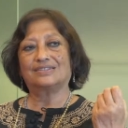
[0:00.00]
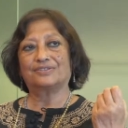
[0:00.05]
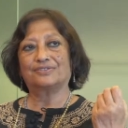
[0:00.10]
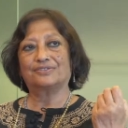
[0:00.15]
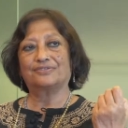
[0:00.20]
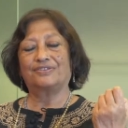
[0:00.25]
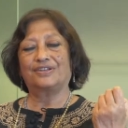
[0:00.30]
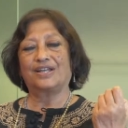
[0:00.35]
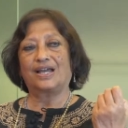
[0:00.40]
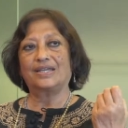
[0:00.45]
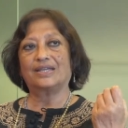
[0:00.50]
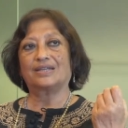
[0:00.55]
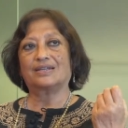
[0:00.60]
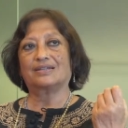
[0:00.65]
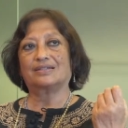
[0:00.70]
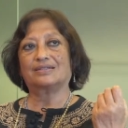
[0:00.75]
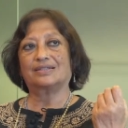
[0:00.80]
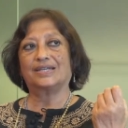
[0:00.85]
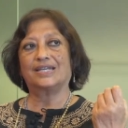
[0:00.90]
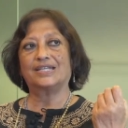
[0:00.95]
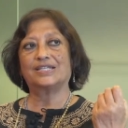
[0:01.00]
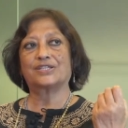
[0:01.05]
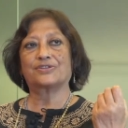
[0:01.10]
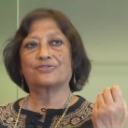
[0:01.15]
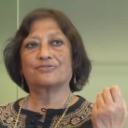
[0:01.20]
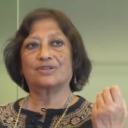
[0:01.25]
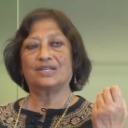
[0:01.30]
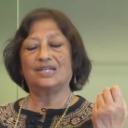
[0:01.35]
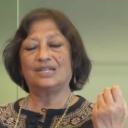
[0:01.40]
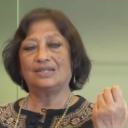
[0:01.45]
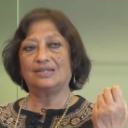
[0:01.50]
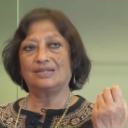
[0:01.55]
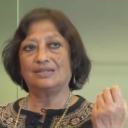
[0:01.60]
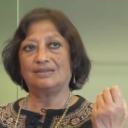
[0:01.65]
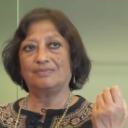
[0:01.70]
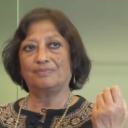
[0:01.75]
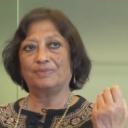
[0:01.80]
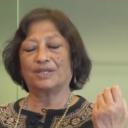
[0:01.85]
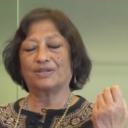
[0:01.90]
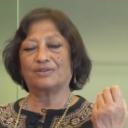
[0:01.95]
sort of like
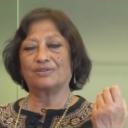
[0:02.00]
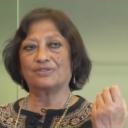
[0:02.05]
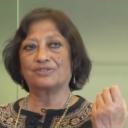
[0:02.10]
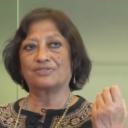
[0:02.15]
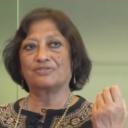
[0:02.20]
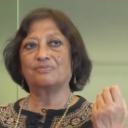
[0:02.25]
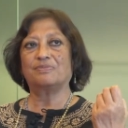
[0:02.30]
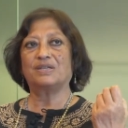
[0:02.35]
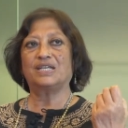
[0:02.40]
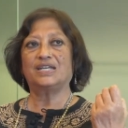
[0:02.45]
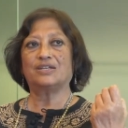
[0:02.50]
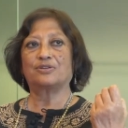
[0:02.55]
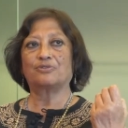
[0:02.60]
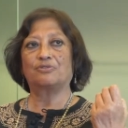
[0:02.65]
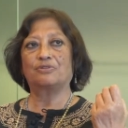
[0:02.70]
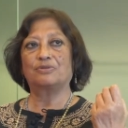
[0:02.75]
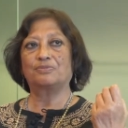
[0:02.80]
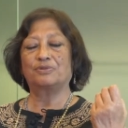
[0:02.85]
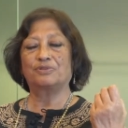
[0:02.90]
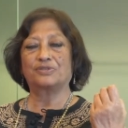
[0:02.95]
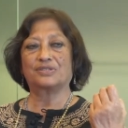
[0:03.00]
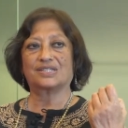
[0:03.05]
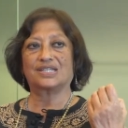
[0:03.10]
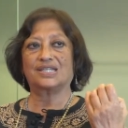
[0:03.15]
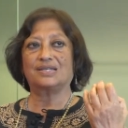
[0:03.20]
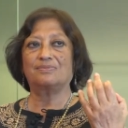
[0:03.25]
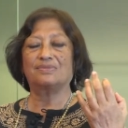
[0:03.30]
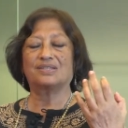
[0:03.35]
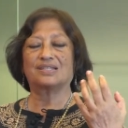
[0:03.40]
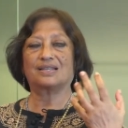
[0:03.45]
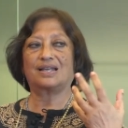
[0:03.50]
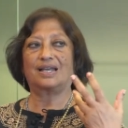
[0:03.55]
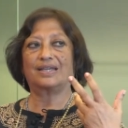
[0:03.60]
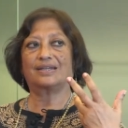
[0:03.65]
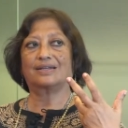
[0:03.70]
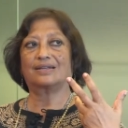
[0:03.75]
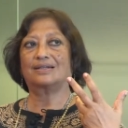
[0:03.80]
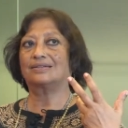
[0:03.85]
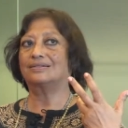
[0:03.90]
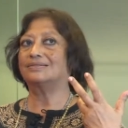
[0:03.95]
history because to me it almost seems
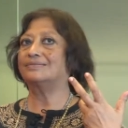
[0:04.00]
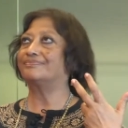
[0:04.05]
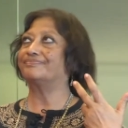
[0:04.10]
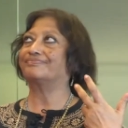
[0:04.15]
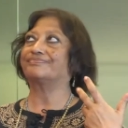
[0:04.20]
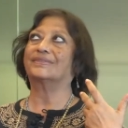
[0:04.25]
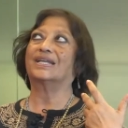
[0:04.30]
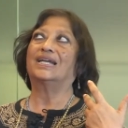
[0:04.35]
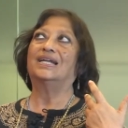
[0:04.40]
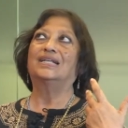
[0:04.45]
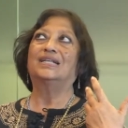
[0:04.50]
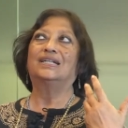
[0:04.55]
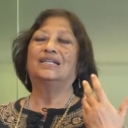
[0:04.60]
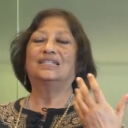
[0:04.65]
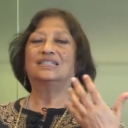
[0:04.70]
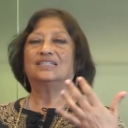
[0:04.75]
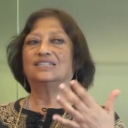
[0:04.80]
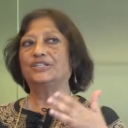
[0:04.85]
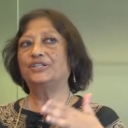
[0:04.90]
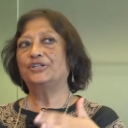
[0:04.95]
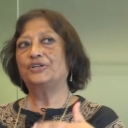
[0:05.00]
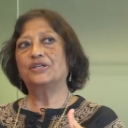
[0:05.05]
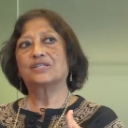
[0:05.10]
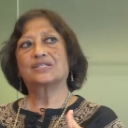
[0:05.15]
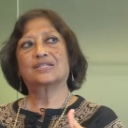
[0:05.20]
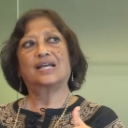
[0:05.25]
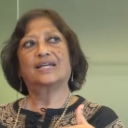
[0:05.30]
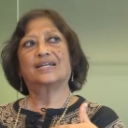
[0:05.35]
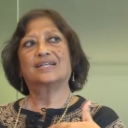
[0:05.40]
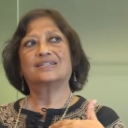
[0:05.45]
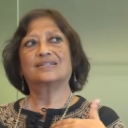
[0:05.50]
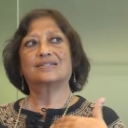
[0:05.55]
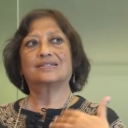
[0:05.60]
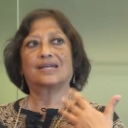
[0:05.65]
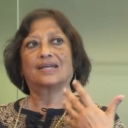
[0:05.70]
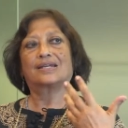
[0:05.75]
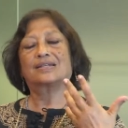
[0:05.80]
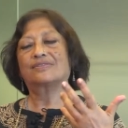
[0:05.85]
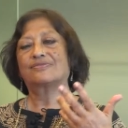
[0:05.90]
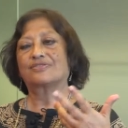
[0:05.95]
like, you know, it's like a
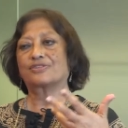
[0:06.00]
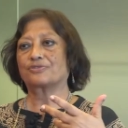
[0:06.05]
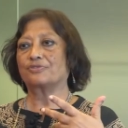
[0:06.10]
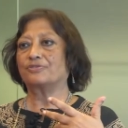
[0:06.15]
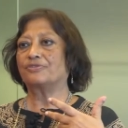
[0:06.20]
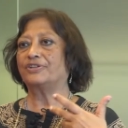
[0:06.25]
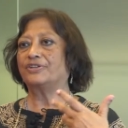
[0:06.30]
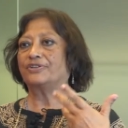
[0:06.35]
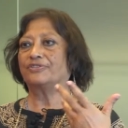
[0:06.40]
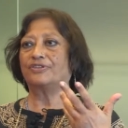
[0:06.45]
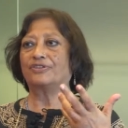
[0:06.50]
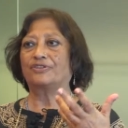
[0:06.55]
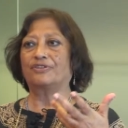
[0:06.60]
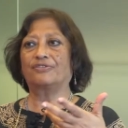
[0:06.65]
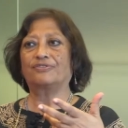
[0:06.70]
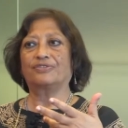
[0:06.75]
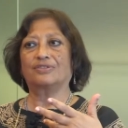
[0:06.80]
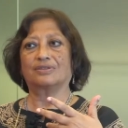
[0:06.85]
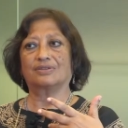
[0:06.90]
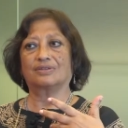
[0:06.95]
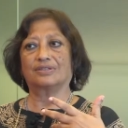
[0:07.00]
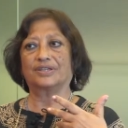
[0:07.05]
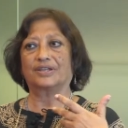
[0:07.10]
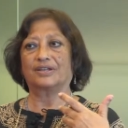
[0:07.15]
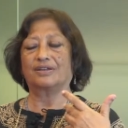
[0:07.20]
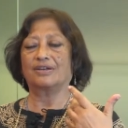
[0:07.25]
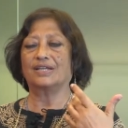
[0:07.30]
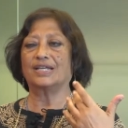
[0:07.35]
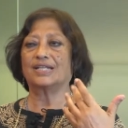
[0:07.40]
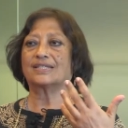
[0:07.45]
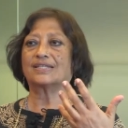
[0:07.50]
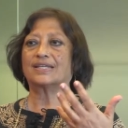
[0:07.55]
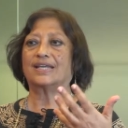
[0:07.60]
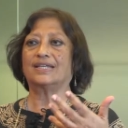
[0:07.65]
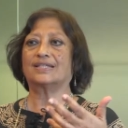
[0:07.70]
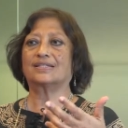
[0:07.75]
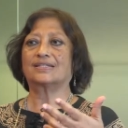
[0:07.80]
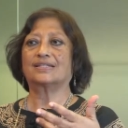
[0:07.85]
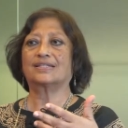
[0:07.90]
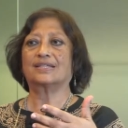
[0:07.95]
detective story or a novel. You know,
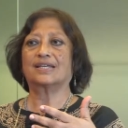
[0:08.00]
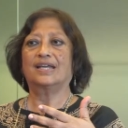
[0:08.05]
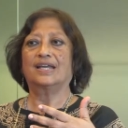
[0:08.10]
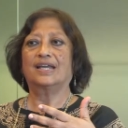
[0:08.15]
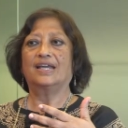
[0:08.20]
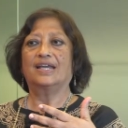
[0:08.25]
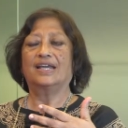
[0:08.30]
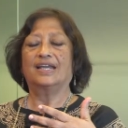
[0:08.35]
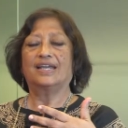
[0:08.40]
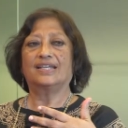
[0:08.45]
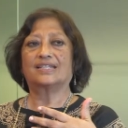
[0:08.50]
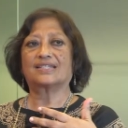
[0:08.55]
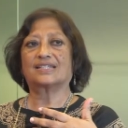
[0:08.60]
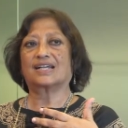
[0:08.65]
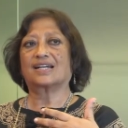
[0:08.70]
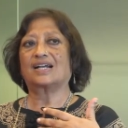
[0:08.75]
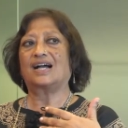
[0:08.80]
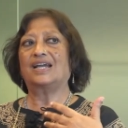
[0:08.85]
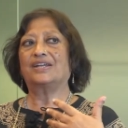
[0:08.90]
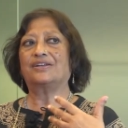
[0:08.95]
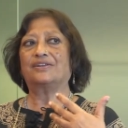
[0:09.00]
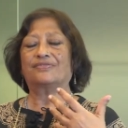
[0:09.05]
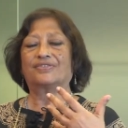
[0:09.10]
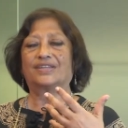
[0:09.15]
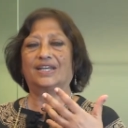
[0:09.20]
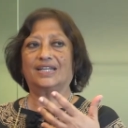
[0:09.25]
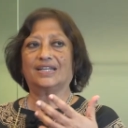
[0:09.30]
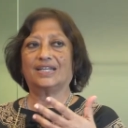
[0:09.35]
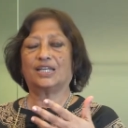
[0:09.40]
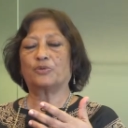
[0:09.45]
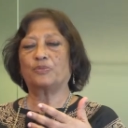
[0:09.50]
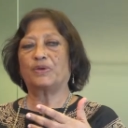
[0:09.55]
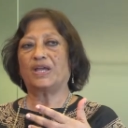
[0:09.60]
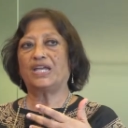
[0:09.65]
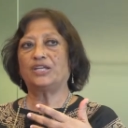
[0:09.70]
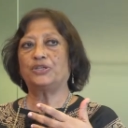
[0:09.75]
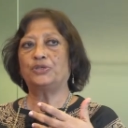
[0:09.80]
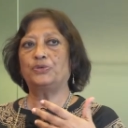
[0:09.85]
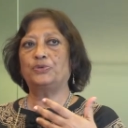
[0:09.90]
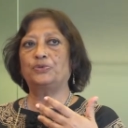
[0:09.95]
it's the kind of thing that
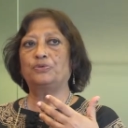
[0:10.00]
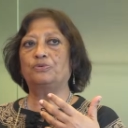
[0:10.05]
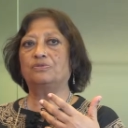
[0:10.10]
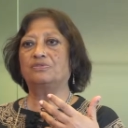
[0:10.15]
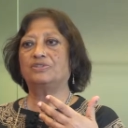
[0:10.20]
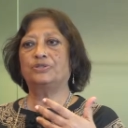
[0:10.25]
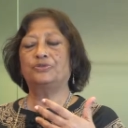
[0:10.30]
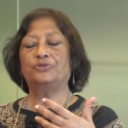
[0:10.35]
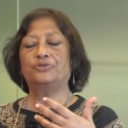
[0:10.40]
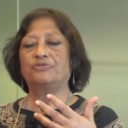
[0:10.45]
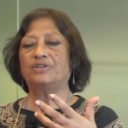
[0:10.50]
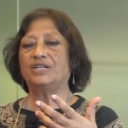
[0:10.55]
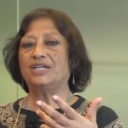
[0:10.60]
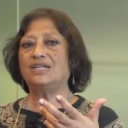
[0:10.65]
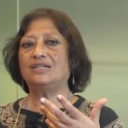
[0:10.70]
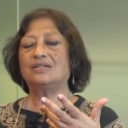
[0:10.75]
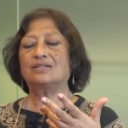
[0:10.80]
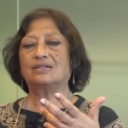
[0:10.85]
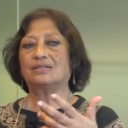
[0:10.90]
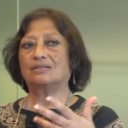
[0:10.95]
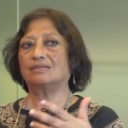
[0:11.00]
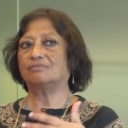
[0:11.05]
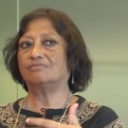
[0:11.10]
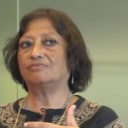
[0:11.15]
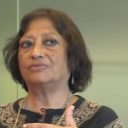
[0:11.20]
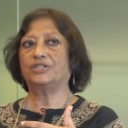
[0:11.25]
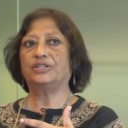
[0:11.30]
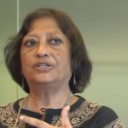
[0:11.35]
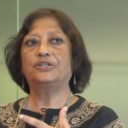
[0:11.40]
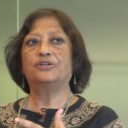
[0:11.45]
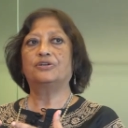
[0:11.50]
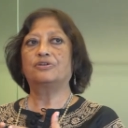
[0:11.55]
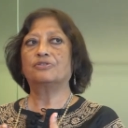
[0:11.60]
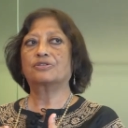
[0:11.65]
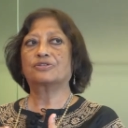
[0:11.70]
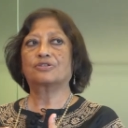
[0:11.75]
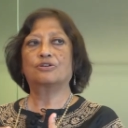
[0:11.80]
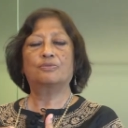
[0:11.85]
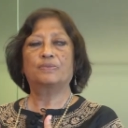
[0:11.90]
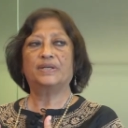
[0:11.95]
where you read, you know,
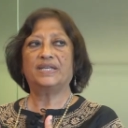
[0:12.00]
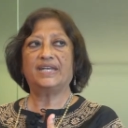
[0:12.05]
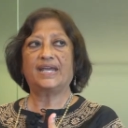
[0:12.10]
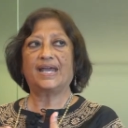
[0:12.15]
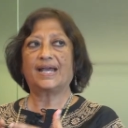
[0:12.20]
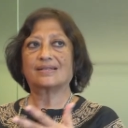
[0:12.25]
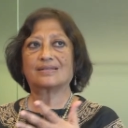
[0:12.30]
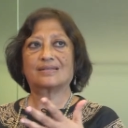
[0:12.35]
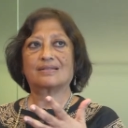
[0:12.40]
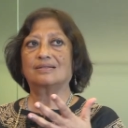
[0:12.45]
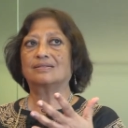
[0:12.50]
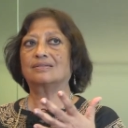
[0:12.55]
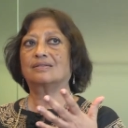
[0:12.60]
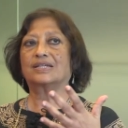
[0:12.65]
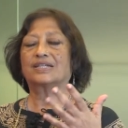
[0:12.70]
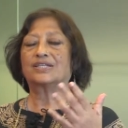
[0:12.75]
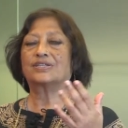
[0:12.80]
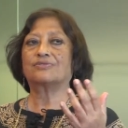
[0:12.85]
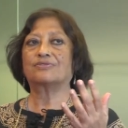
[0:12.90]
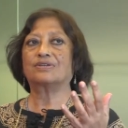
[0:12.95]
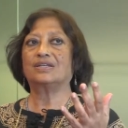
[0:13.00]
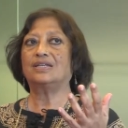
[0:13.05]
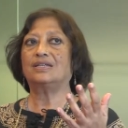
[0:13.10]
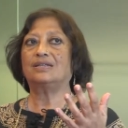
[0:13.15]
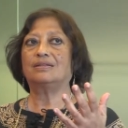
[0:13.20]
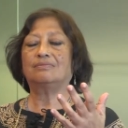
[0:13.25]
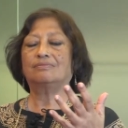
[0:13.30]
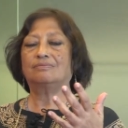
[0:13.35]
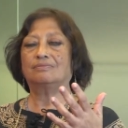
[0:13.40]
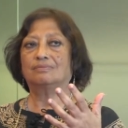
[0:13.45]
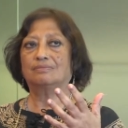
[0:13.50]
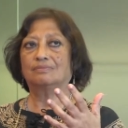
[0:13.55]
so many excellent history